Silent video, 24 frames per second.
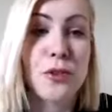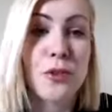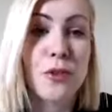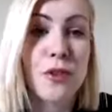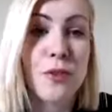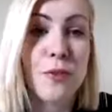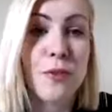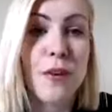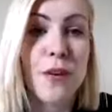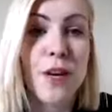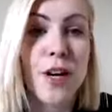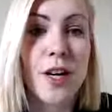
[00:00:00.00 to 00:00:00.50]

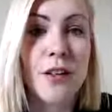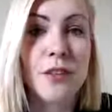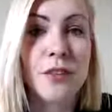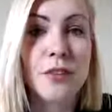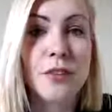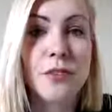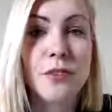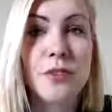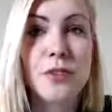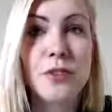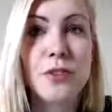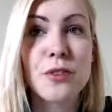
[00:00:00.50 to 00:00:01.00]
them around.
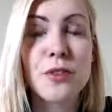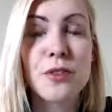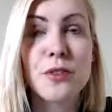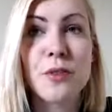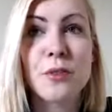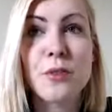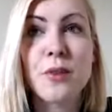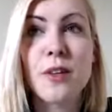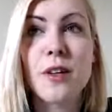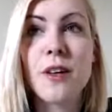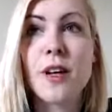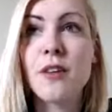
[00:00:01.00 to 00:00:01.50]
You don't turn
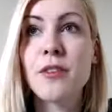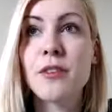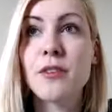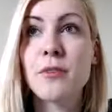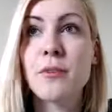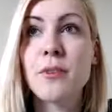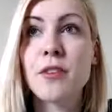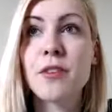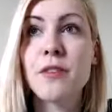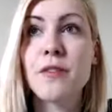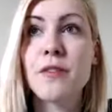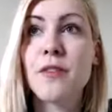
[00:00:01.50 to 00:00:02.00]
them around
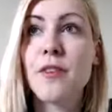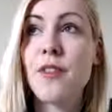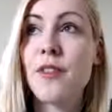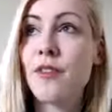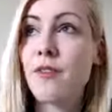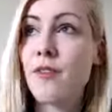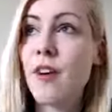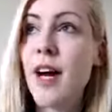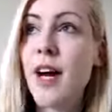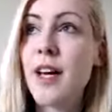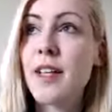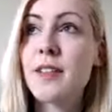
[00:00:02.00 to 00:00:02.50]
with
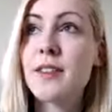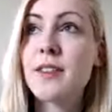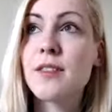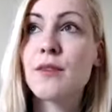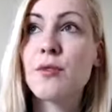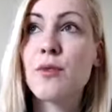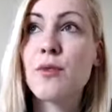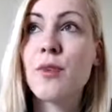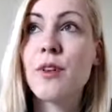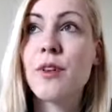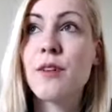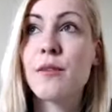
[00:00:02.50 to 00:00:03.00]
threats
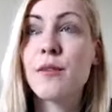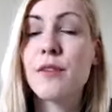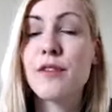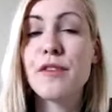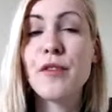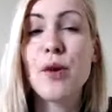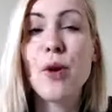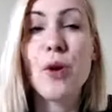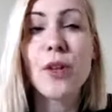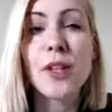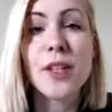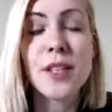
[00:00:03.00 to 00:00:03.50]
or with
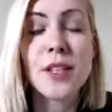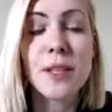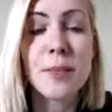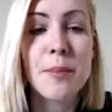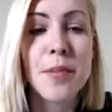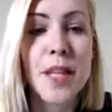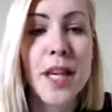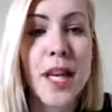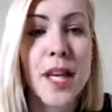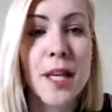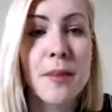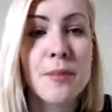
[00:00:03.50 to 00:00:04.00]
calling them
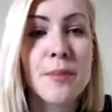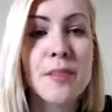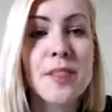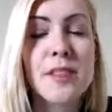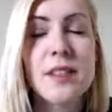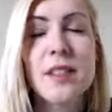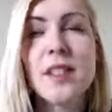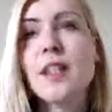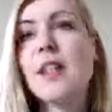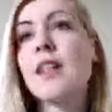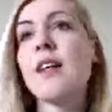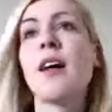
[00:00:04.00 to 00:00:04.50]
names.
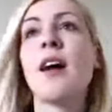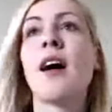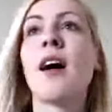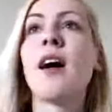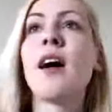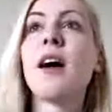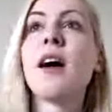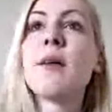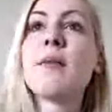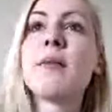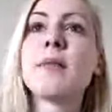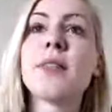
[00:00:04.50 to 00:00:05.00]

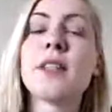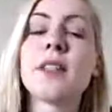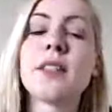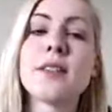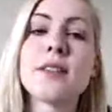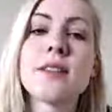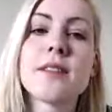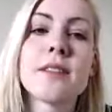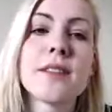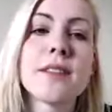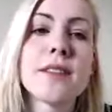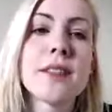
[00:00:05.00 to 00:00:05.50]

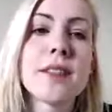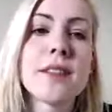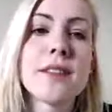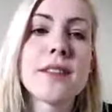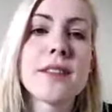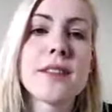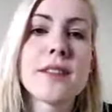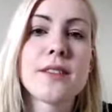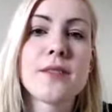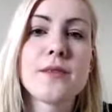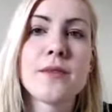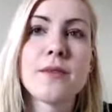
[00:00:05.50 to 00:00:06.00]

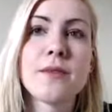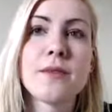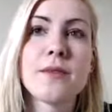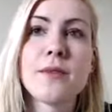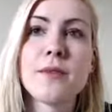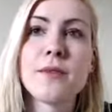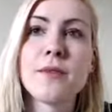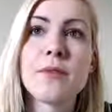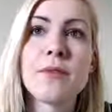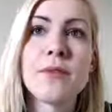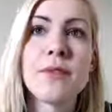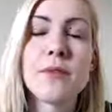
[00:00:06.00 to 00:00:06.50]
That's
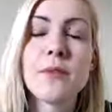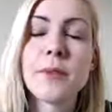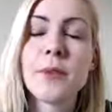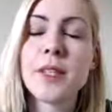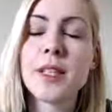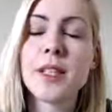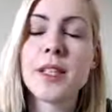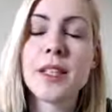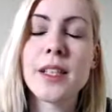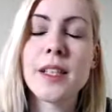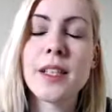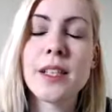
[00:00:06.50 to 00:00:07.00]

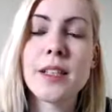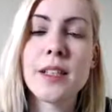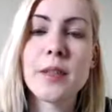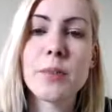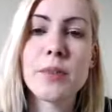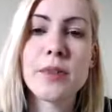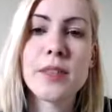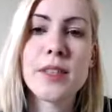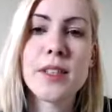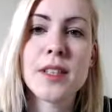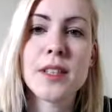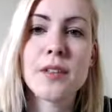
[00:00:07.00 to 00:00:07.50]
really
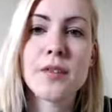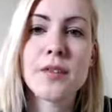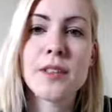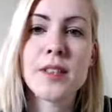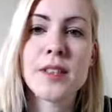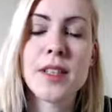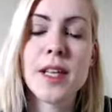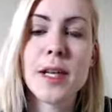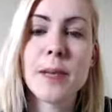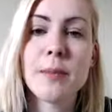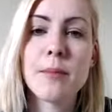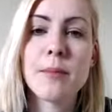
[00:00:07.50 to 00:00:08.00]
99% of the
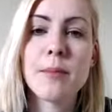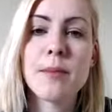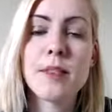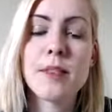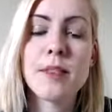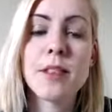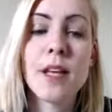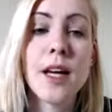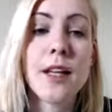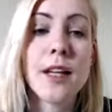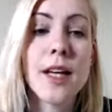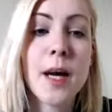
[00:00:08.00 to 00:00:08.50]
time it's
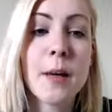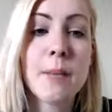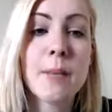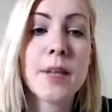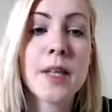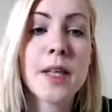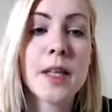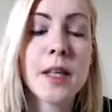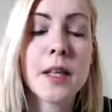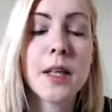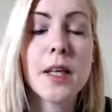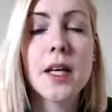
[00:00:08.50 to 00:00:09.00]
not
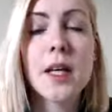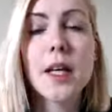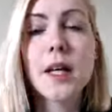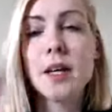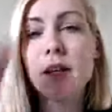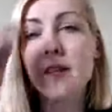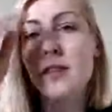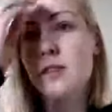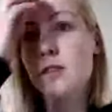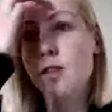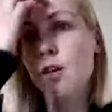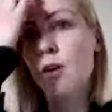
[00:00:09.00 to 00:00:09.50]
happening.
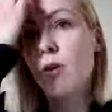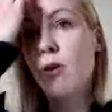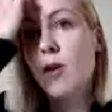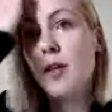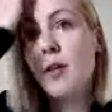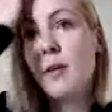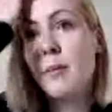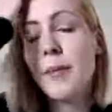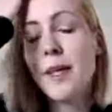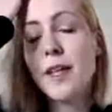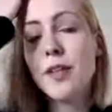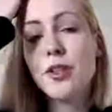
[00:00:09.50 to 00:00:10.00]
So
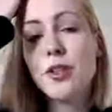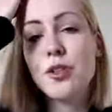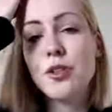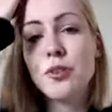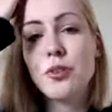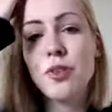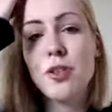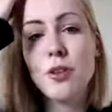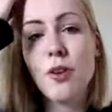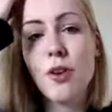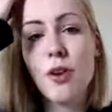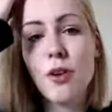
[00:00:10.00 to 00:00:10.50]
make sure
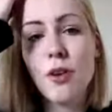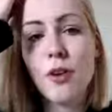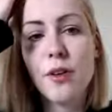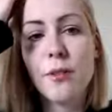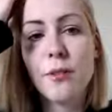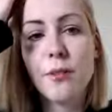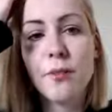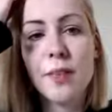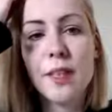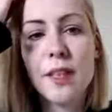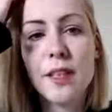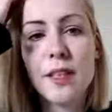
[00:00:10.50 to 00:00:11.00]
you
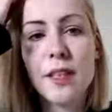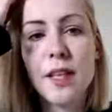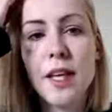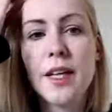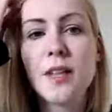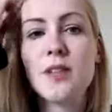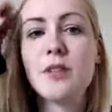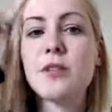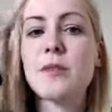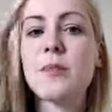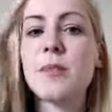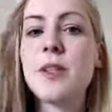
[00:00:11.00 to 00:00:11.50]
are being
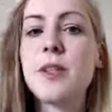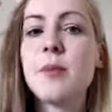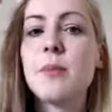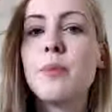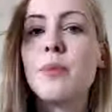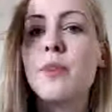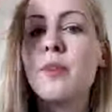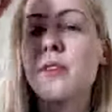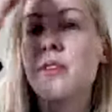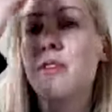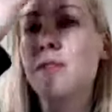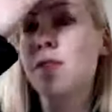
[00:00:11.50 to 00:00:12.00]
kind to
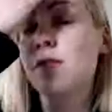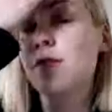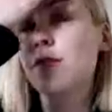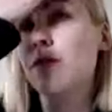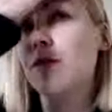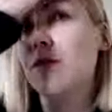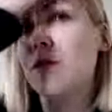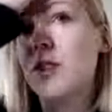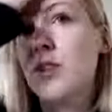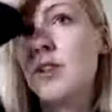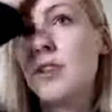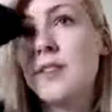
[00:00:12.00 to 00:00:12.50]
people, because if
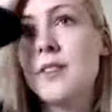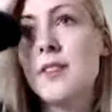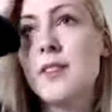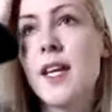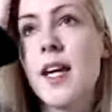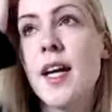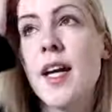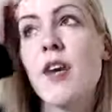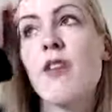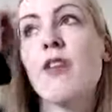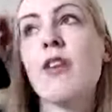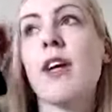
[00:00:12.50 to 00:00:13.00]
you just
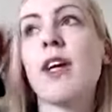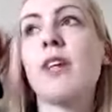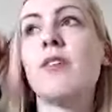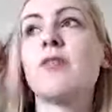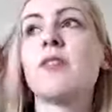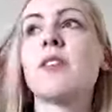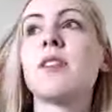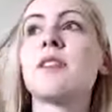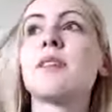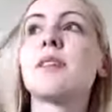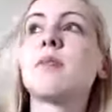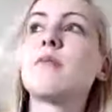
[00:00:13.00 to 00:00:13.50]
say, okay, you
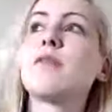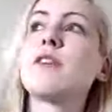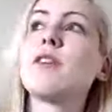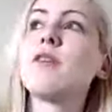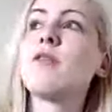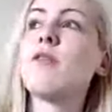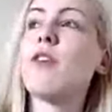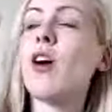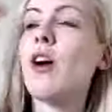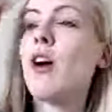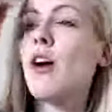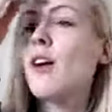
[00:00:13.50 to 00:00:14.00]
did something
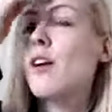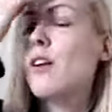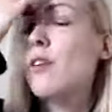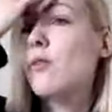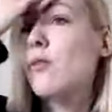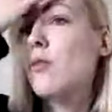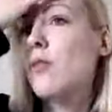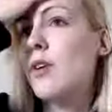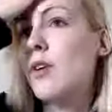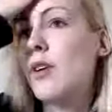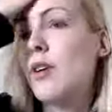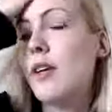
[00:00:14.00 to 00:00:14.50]
wrong,
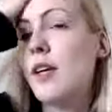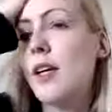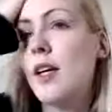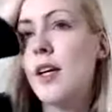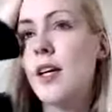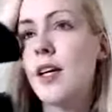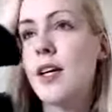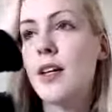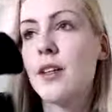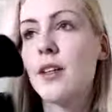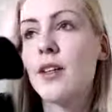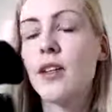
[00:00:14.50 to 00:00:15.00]
or
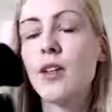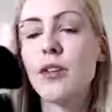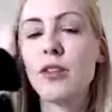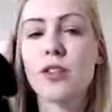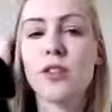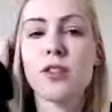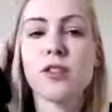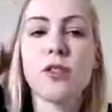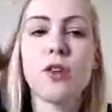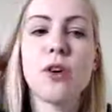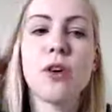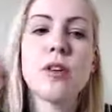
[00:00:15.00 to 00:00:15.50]

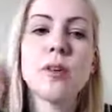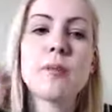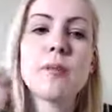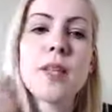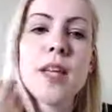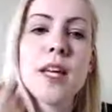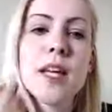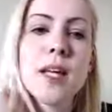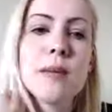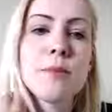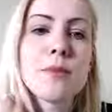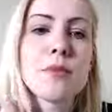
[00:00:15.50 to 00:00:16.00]
just call them
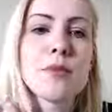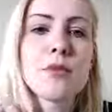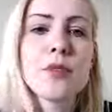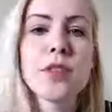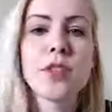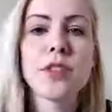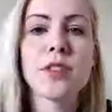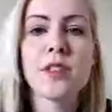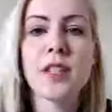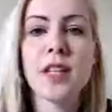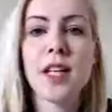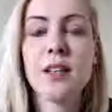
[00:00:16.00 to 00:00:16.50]
names, or
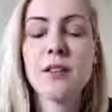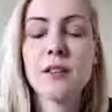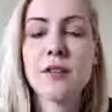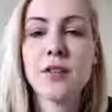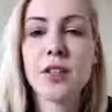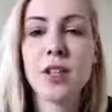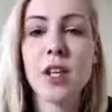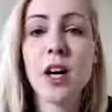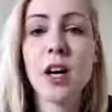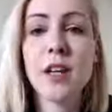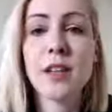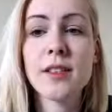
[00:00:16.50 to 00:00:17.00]
just cut off the
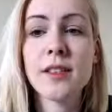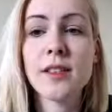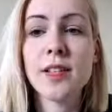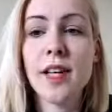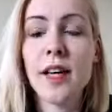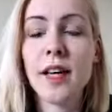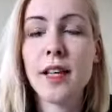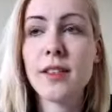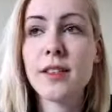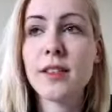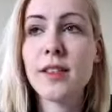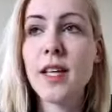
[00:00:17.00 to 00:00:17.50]

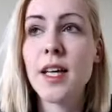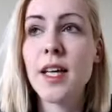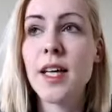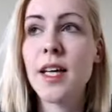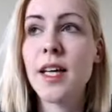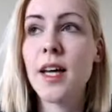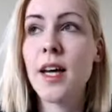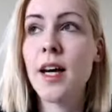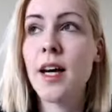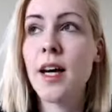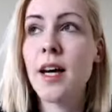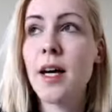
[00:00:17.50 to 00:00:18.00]
contact,
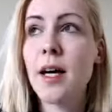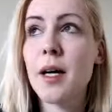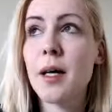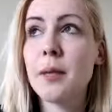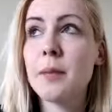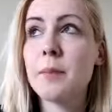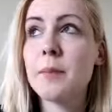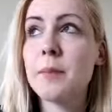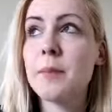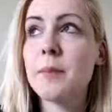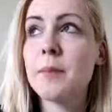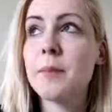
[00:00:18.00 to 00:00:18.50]

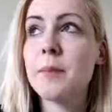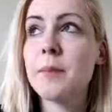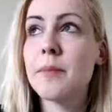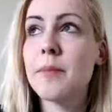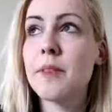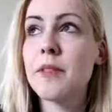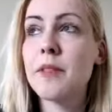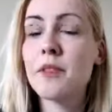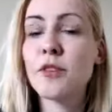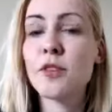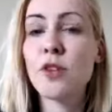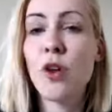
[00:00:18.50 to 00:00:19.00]

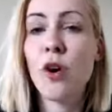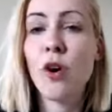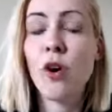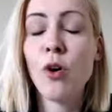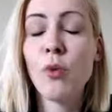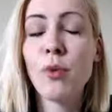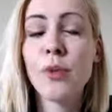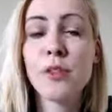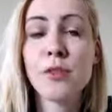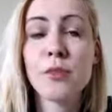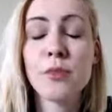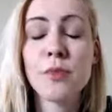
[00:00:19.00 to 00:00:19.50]
there's
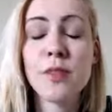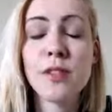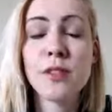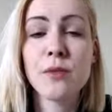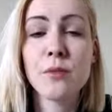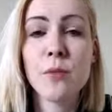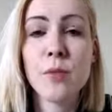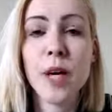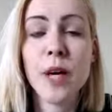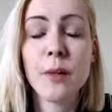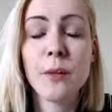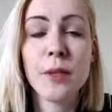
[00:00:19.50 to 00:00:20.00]
always a
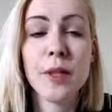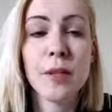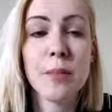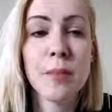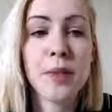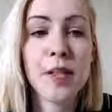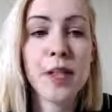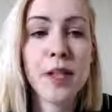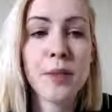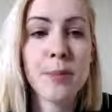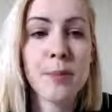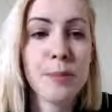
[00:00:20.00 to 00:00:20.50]
reason why
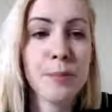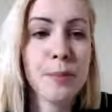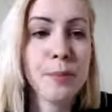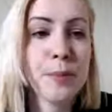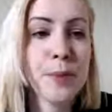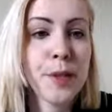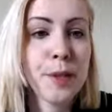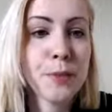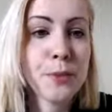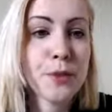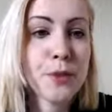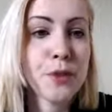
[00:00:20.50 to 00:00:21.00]

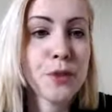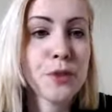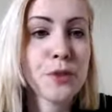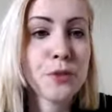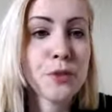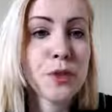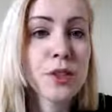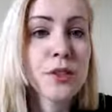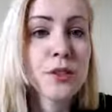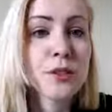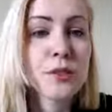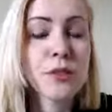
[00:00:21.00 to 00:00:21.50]
people are
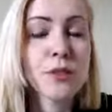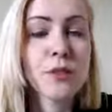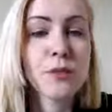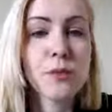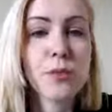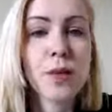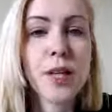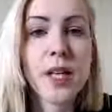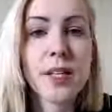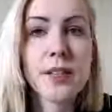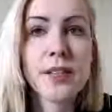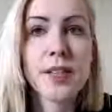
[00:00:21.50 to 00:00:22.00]
doing certain
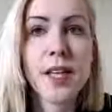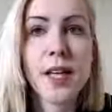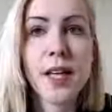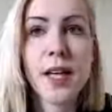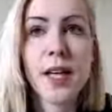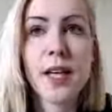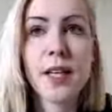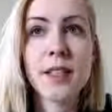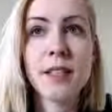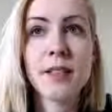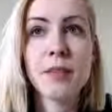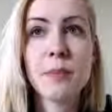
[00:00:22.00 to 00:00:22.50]
ways,
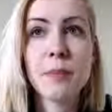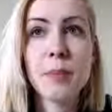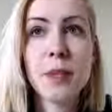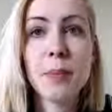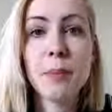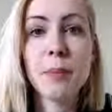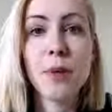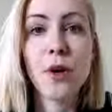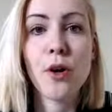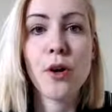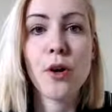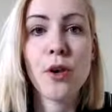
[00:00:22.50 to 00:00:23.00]
and
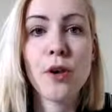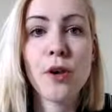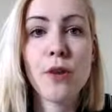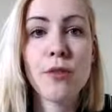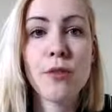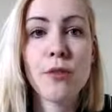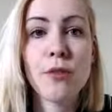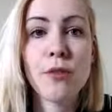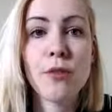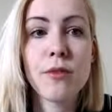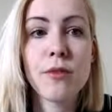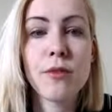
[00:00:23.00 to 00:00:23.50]
people
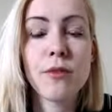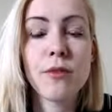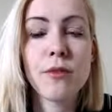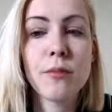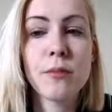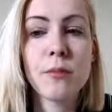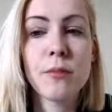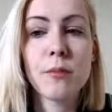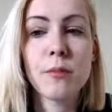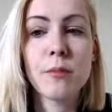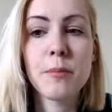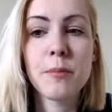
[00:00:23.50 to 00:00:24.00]
are
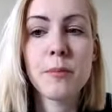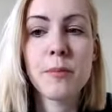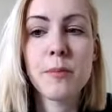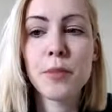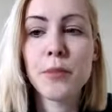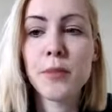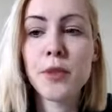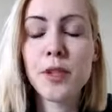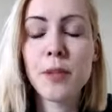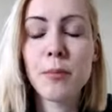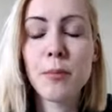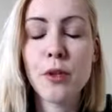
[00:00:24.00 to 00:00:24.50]

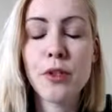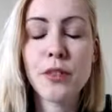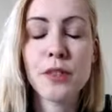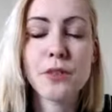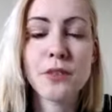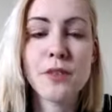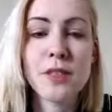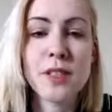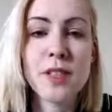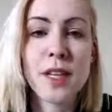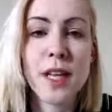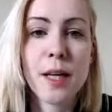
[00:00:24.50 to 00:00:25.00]
really most of
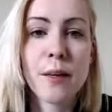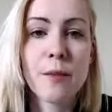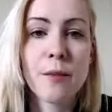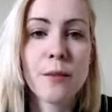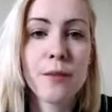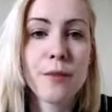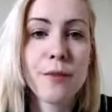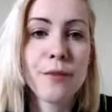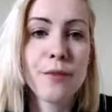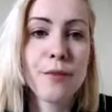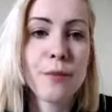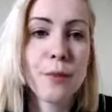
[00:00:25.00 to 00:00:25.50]
the
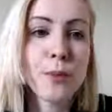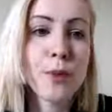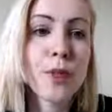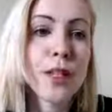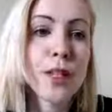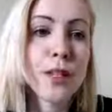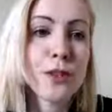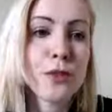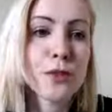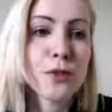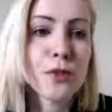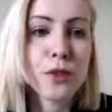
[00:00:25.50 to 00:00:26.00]
time
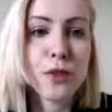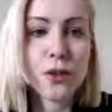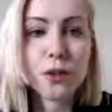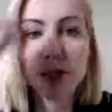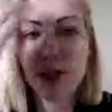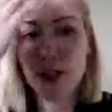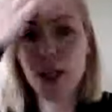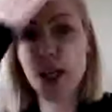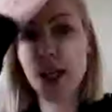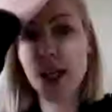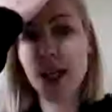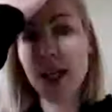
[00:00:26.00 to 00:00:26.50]
willing to
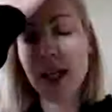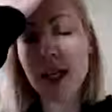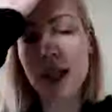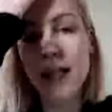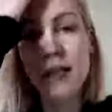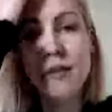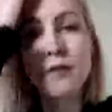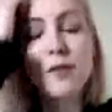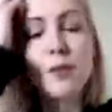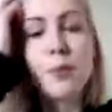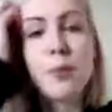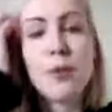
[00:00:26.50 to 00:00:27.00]
learn
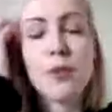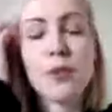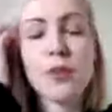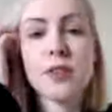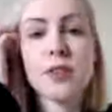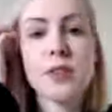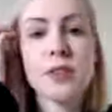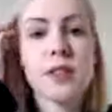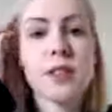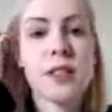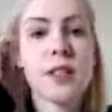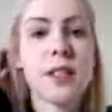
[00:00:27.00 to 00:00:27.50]
if the
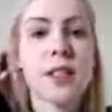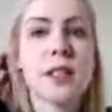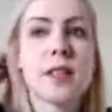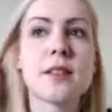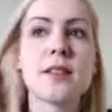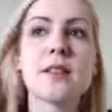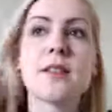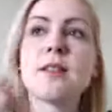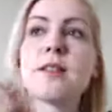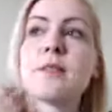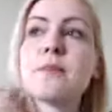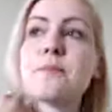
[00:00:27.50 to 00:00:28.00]
person is